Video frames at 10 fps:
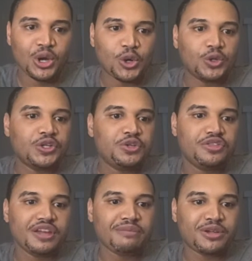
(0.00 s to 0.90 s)
Or did you
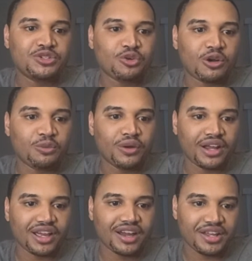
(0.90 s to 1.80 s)
think my sword wouldn't
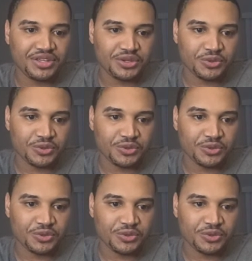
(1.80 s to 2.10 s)
cut you?